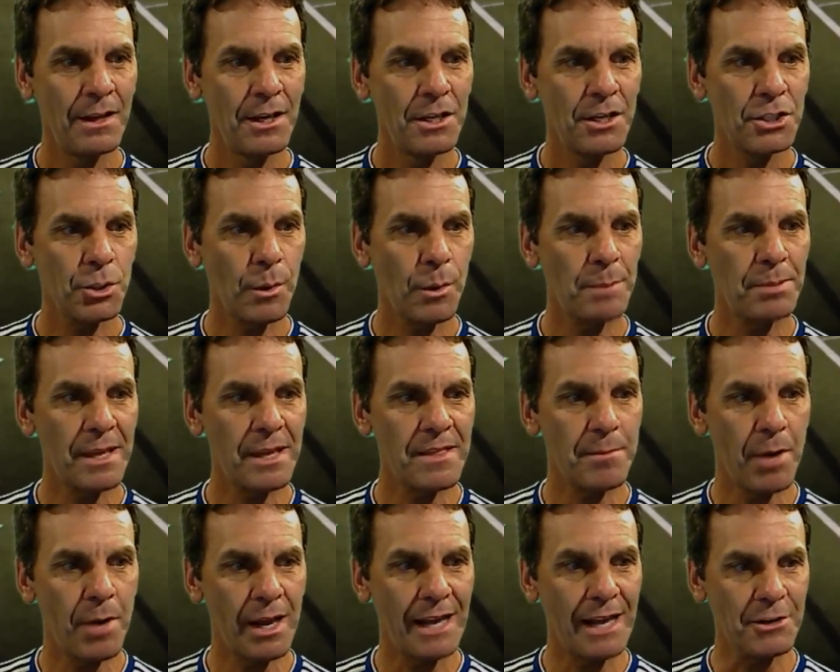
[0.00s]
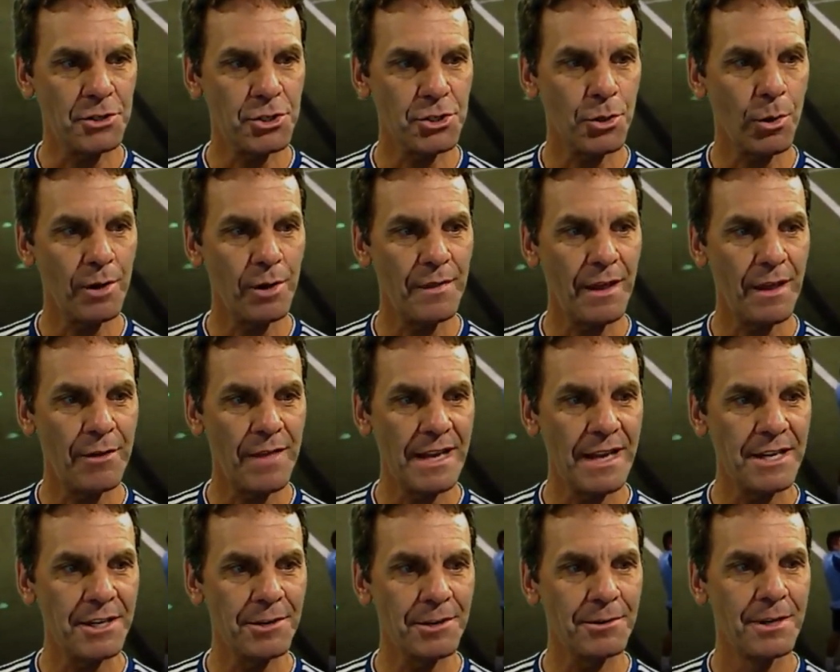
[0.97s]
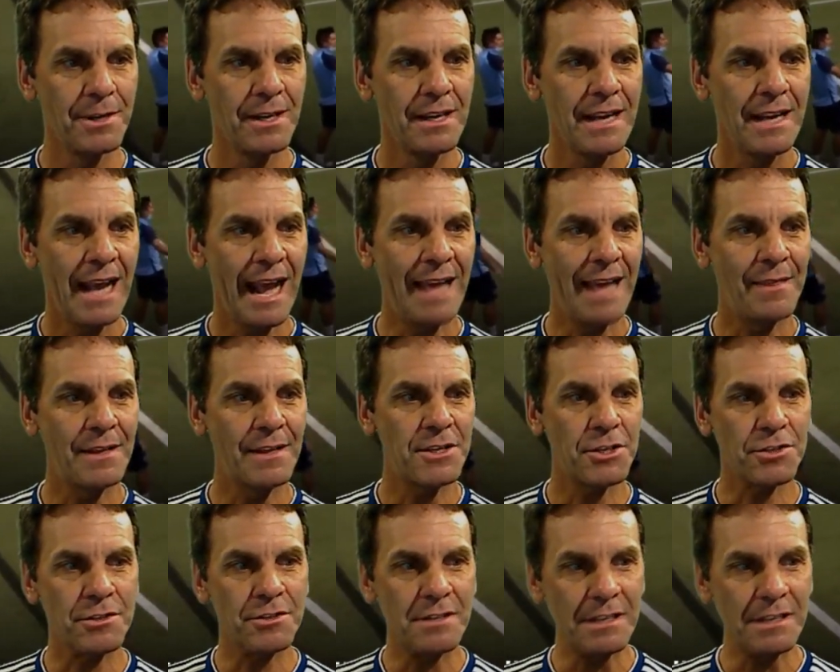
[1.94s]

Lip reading: So we play the ball out short there, they do, and they just,